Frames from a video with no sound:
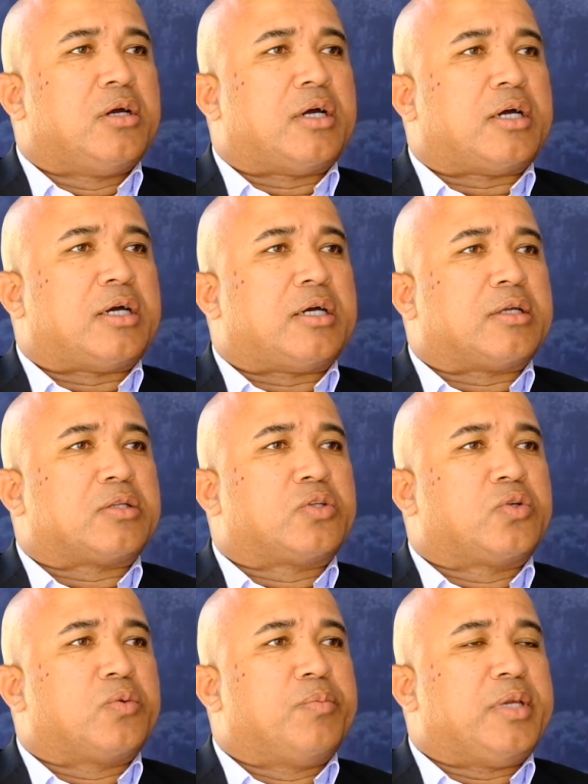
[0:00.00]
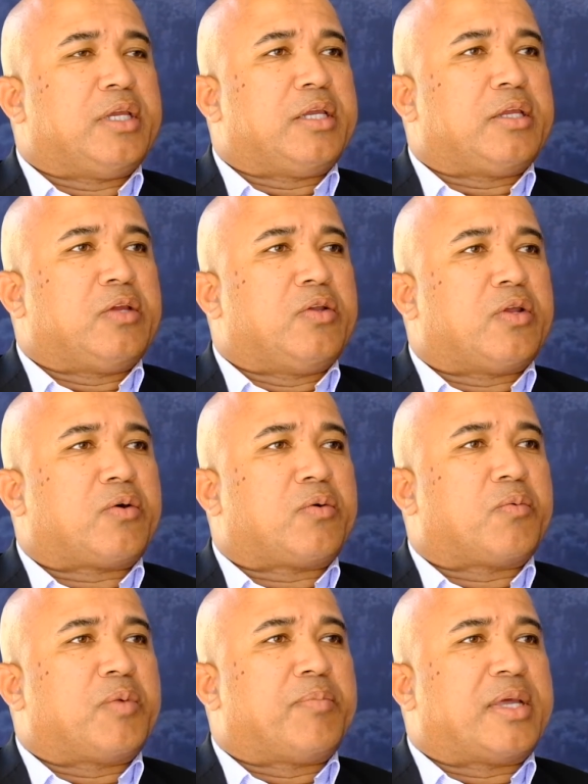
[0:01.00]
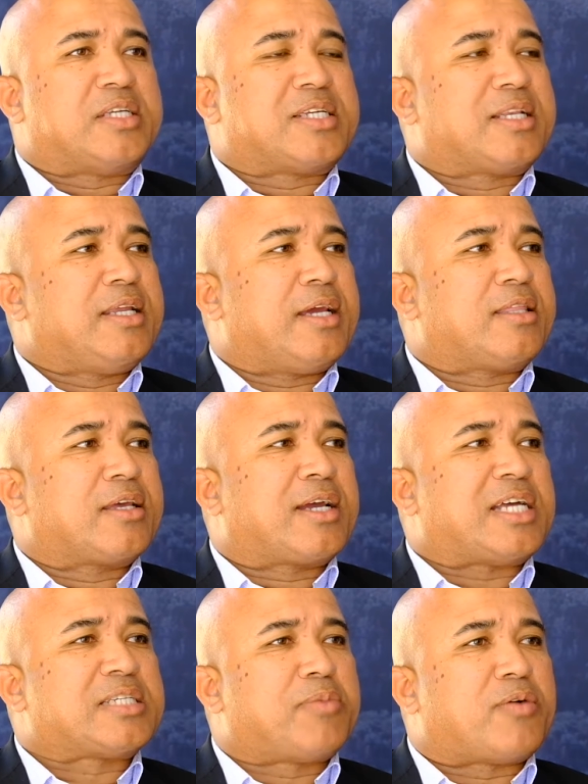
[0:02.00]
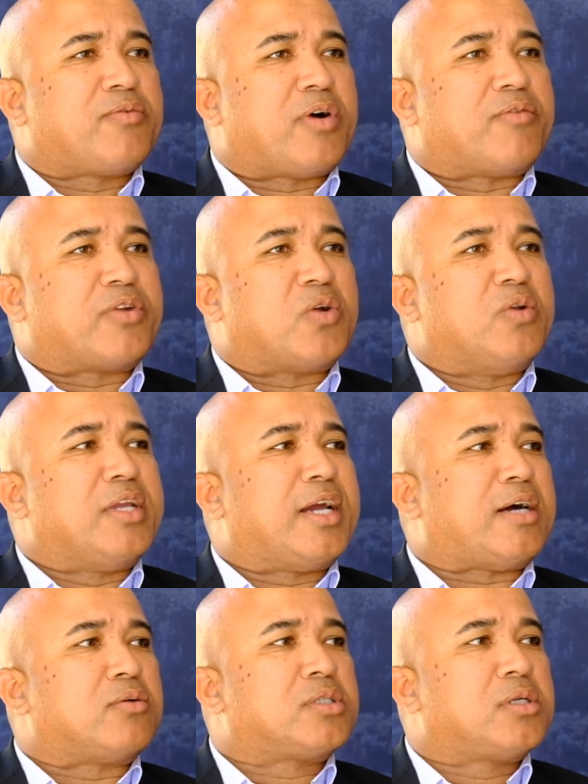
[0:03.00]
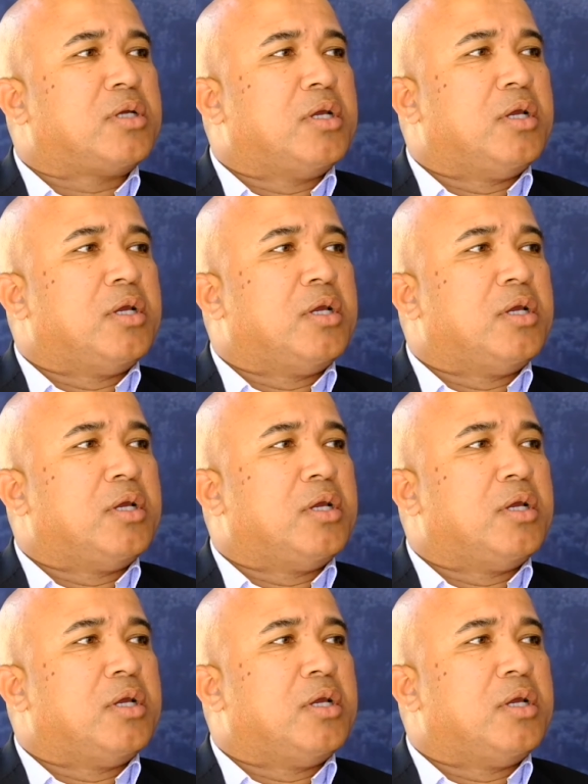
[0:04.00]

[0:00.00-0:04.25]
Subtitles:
to be, we basically at the cusp of rolling out